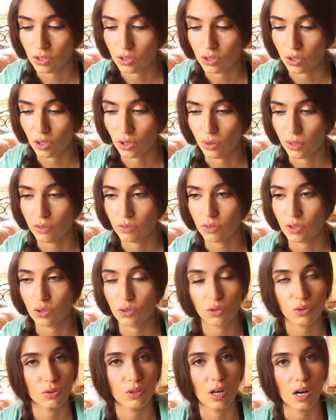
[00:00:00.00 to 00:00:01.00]
So if
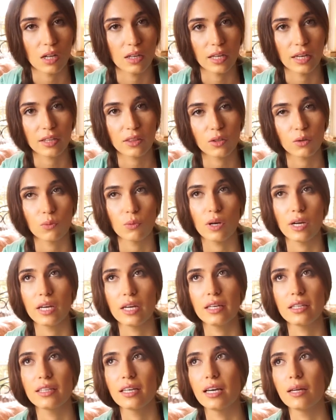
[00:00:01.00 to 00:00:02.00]
you do not like the
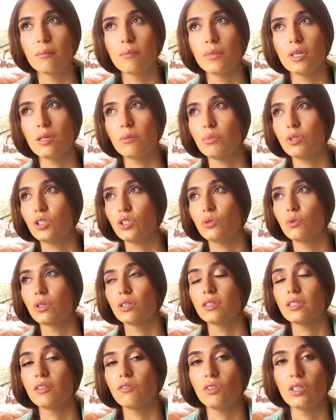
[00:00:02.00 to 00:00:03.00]
way that maybe you
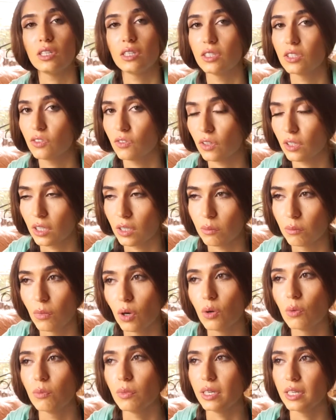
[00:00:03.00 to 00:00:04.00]
are living in this very
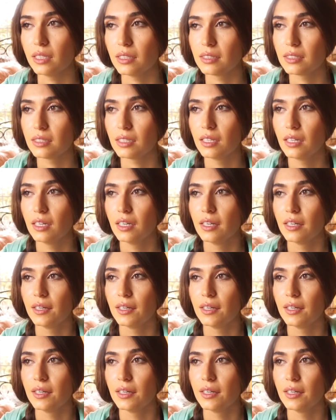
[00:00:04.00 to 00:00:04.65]
moment